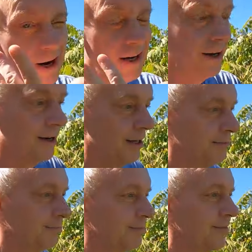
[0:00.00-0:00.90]
right
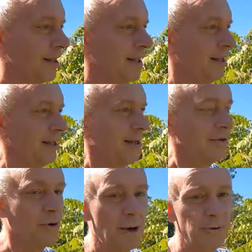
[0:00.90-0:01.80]
eye.
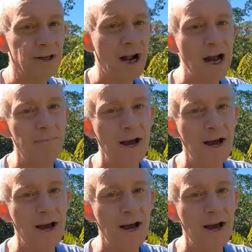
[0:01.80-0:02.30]
So I put an eye